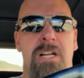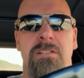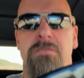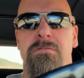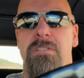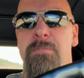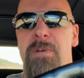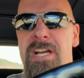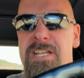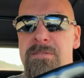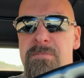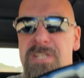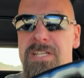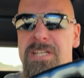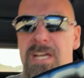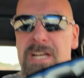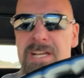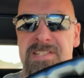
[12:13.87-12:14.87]
Remind me,
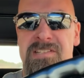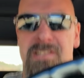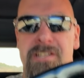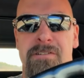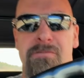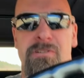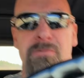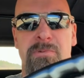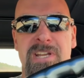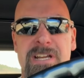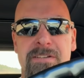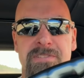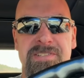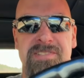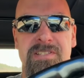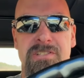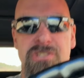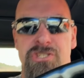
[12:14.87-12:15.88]
guys, later when we have
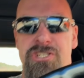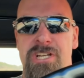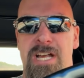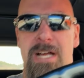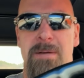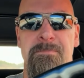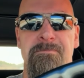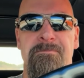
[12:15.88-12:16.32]
this in the shop.